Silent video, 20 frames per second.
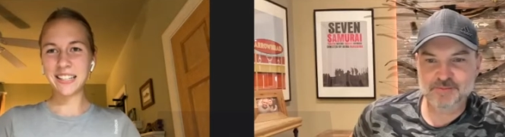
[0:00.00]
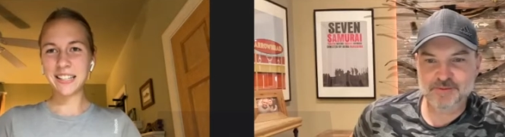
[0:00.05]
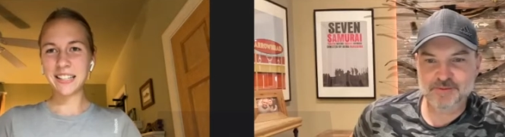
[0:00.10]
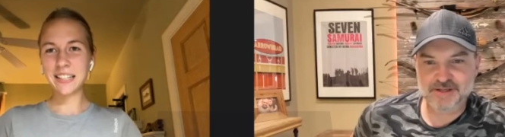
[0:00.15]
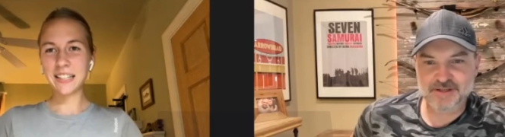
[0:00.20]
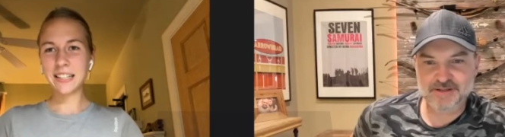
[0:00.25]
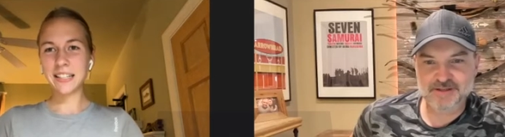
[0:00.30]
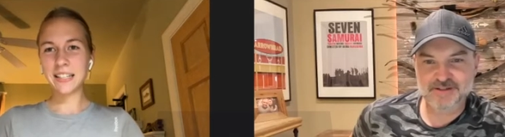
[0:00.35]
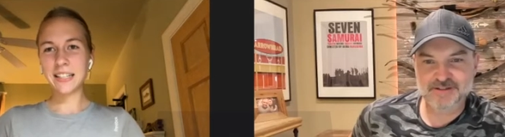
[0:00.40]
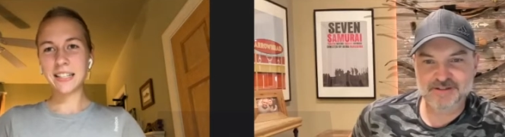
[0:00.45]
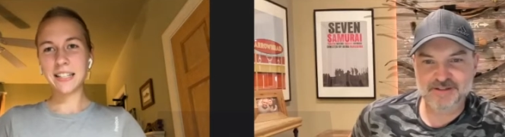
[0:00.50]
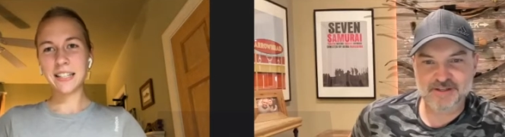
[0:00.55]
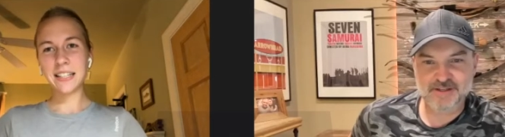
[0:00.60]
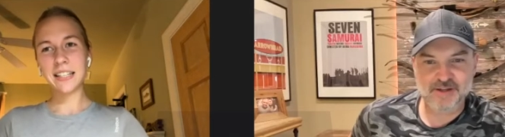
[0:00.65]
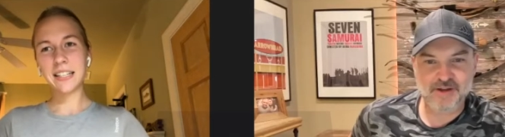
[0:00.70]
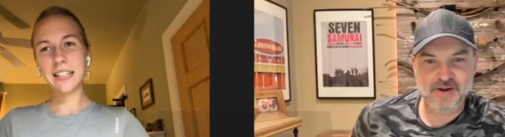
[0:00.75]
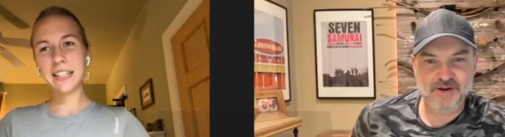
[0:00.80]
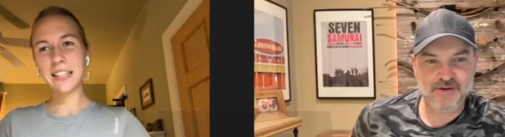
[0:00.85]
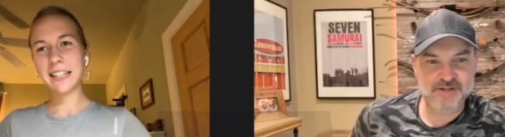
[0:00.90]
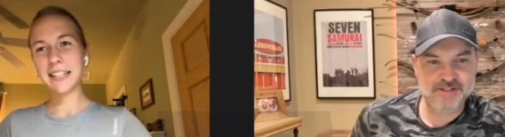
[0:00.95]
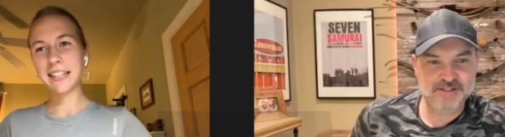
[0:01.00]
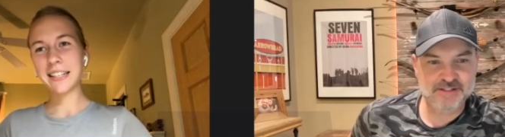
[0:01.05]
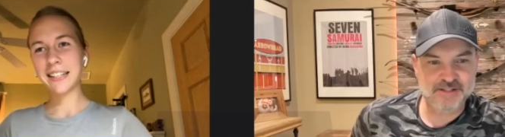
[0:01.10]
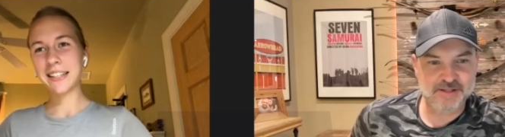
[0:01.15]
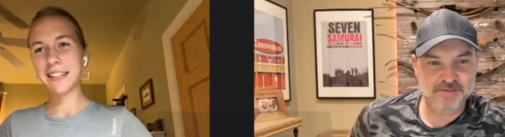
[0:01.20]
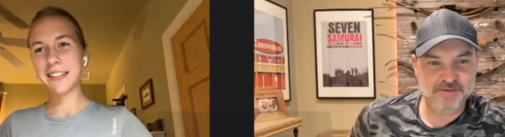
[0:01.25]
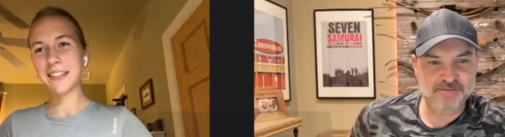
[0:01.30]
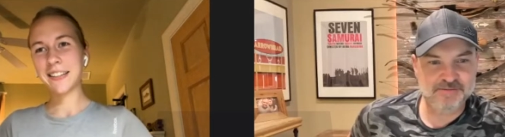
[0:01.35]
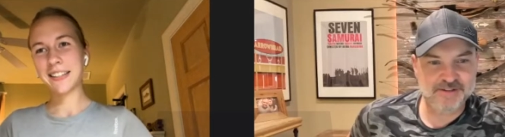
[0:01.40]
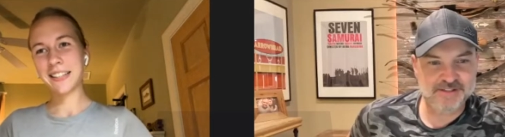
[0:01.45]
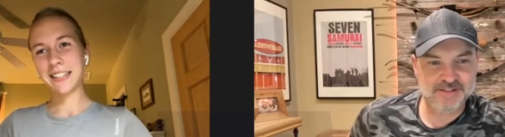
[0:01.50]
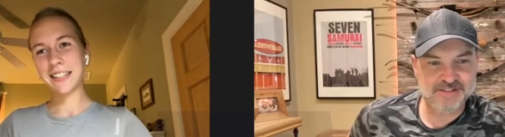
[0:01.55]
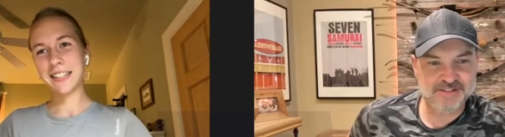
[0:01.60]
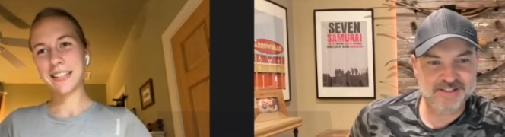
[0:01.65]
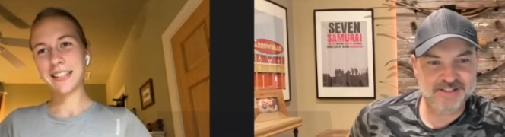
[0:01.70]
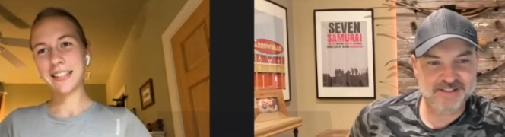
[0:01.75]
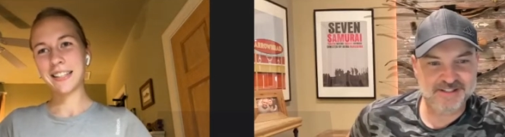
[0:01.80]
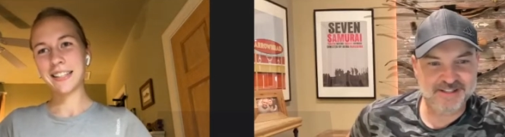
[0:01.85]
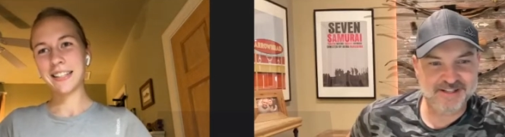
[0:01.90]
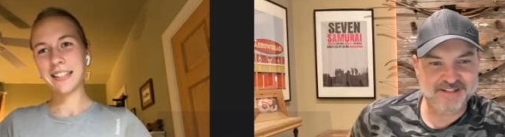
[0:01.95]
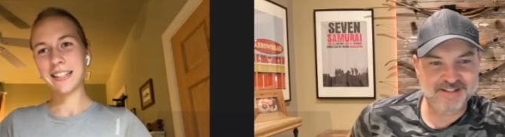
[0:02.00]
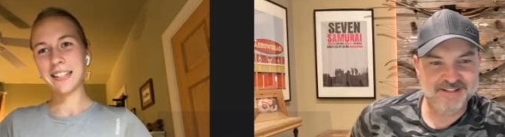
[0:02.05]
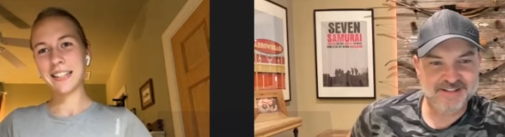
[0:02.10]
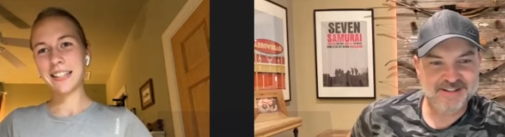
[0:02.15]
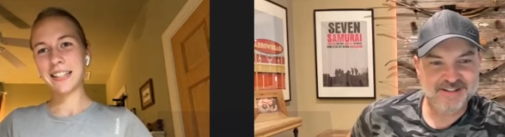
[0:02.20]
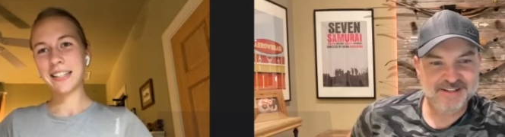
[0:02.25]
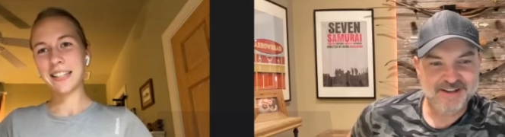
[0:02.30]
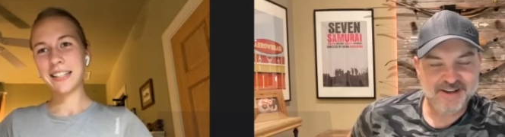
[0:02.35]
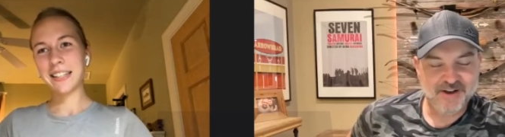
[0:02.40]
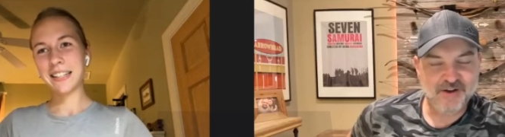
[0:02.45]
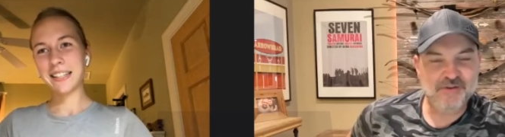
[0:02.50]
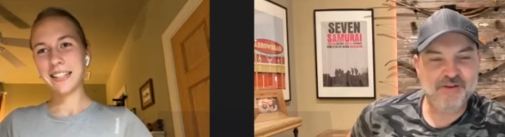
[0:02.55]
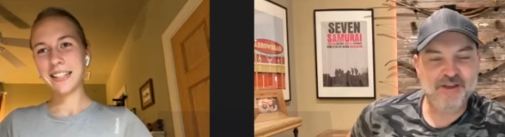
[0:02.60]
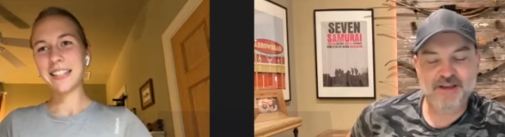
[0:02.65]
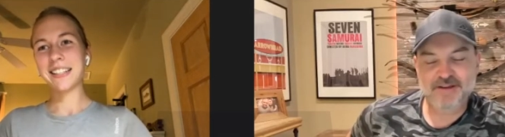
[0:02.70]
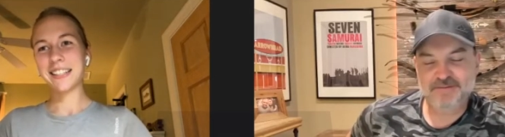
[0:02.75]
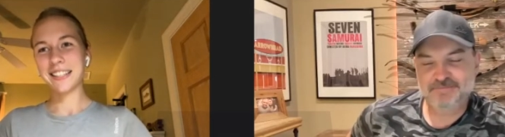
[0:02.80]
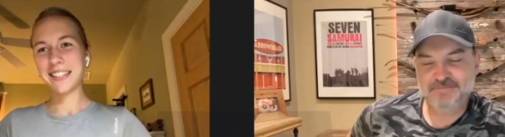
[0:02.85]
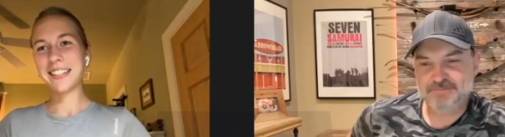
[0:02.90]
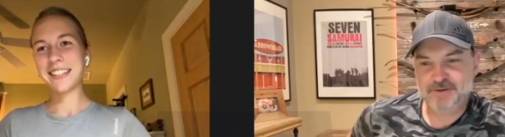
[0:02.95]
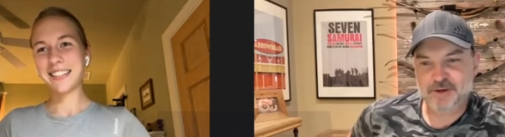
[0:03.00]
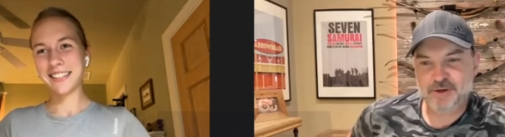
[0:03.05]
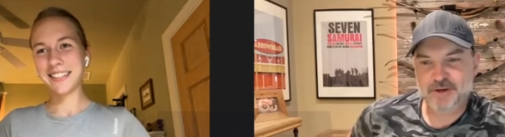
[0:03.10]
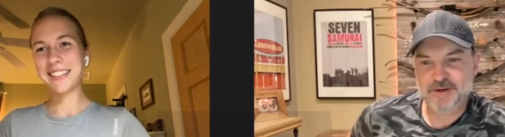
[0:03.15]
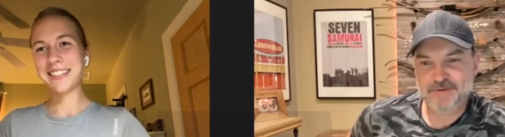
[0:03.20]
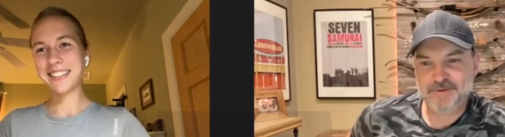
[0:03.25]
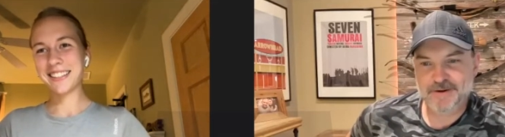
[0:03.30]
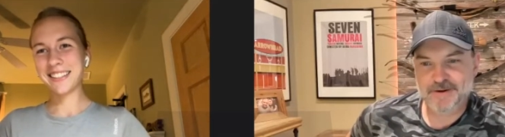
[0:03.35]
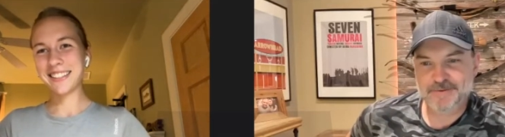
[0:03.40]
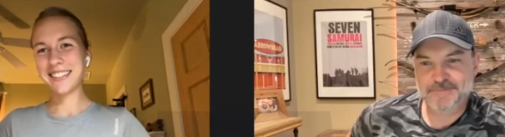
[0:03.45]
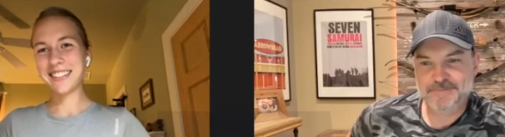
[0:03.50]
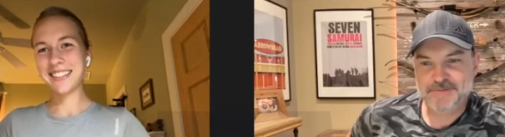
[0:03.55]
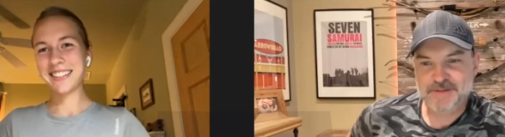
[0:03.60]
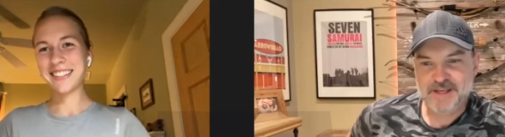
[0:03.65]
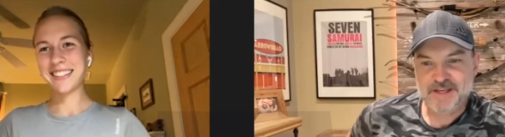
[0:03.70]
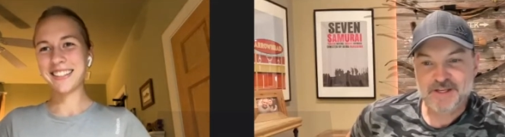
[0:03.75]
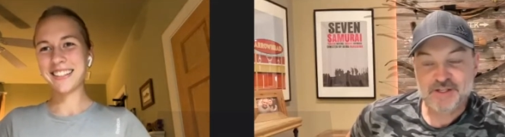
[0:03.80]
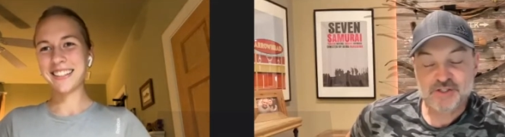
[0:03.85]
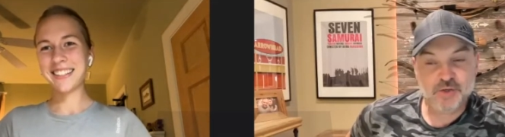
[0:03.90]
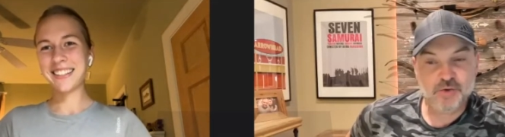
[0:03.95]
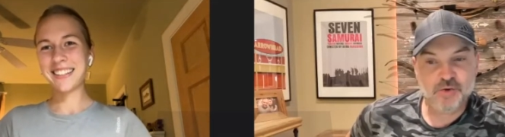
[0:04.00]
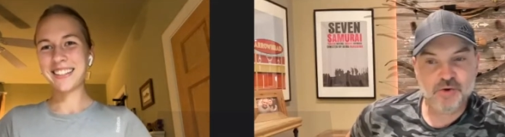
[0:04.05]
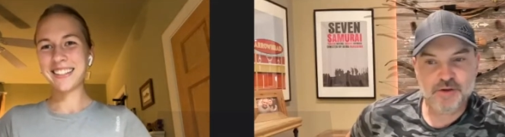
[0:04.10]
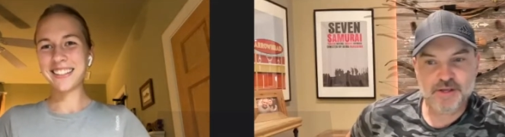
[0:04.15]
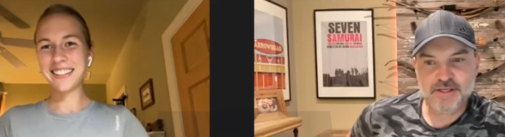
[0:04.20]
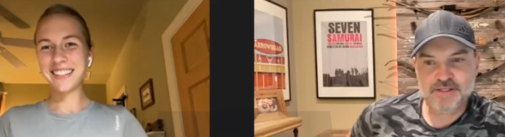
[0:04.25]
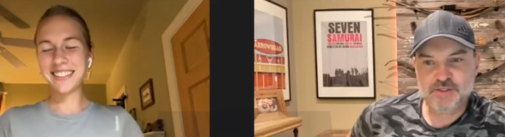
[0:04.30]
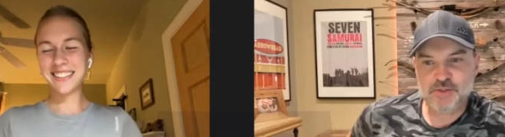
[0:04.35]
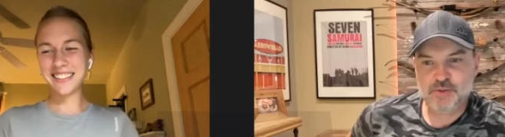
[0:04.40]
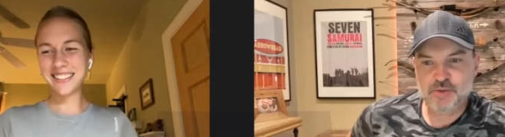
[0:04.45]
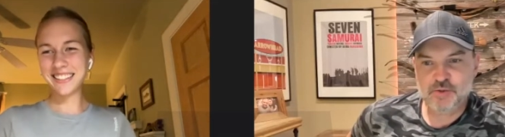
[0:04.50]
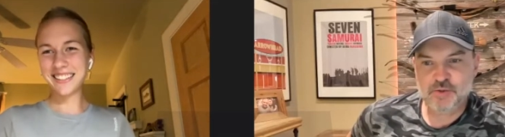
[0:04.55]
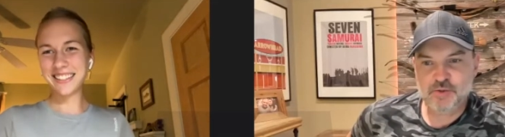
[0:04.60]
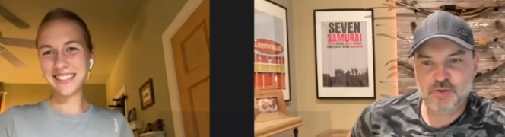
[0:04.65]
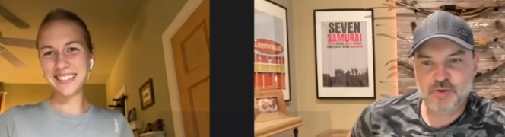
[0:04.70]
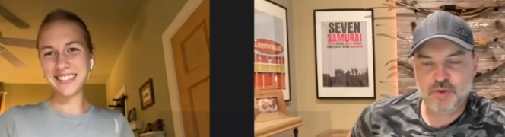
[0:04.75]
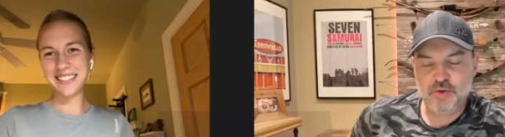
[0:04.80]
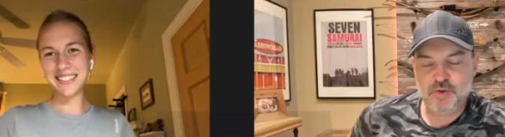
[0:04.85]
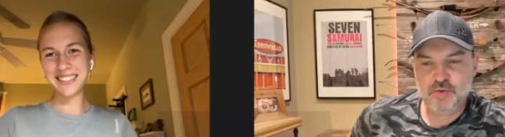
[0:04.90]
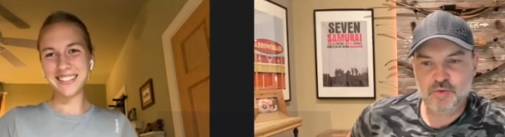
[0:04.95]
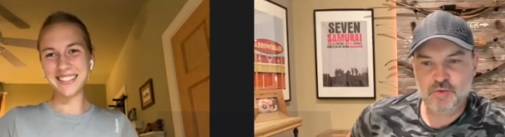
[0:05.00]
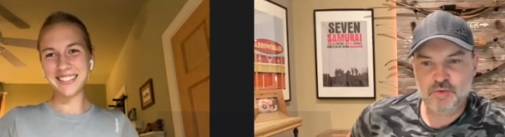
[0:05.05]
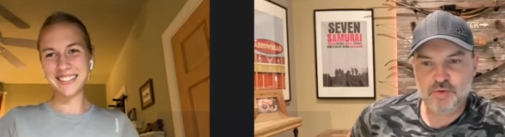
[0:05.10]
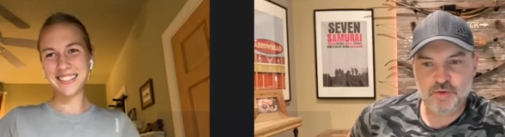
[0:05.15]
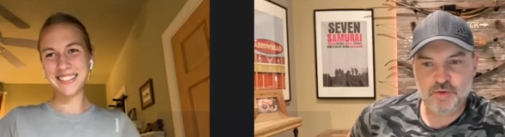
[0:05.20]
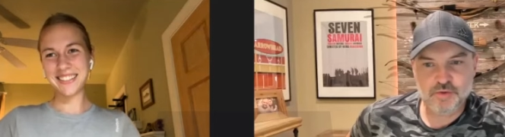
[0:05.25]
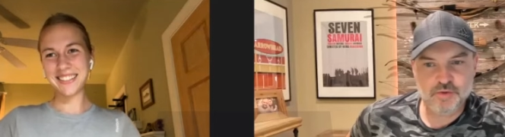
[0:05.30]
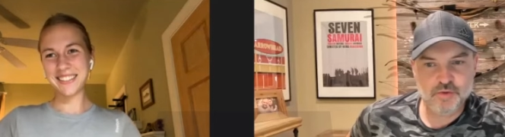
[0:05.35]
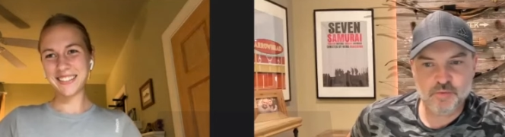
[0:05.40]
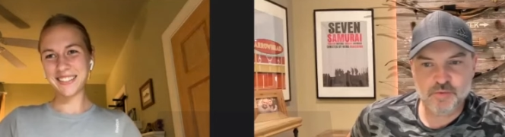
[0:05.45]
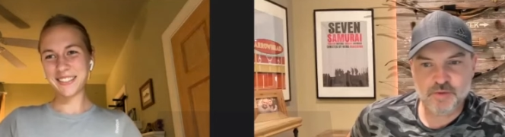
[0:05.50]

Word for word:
Speaker 1: been yardage. Let me fix it then. Okay. All right. All right. So, okay. So you, you, you do